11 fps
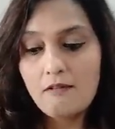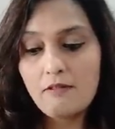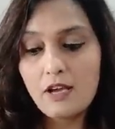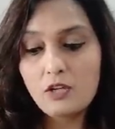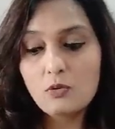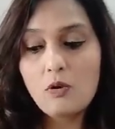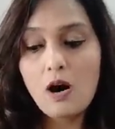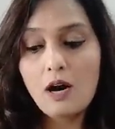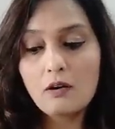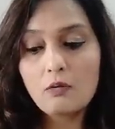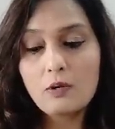where you
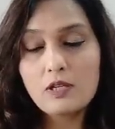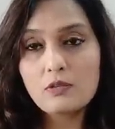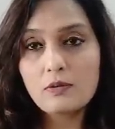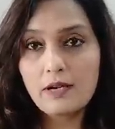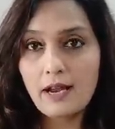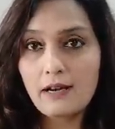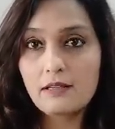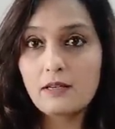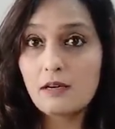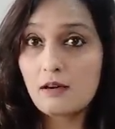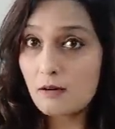are going to get
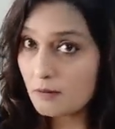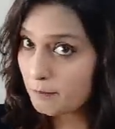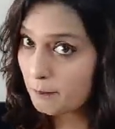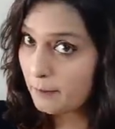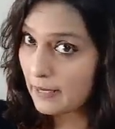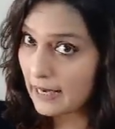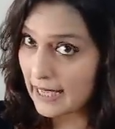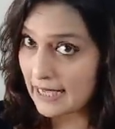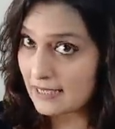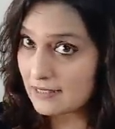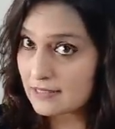the
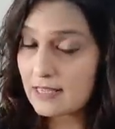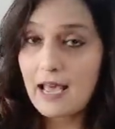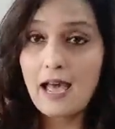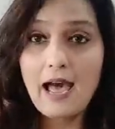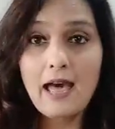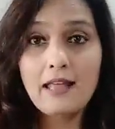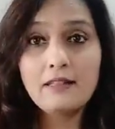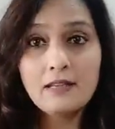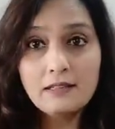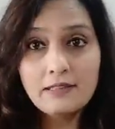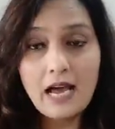place
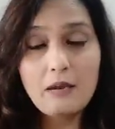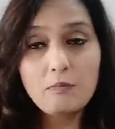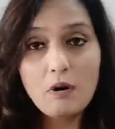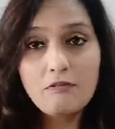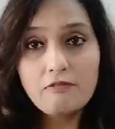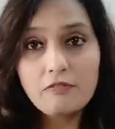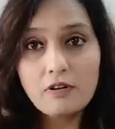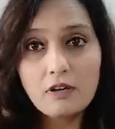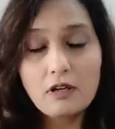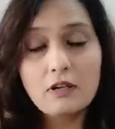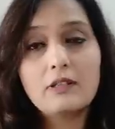and the type of
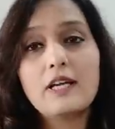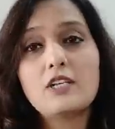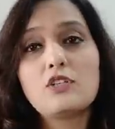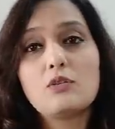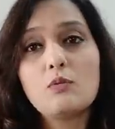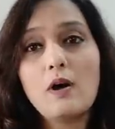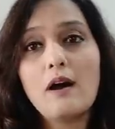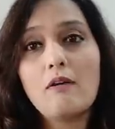work that you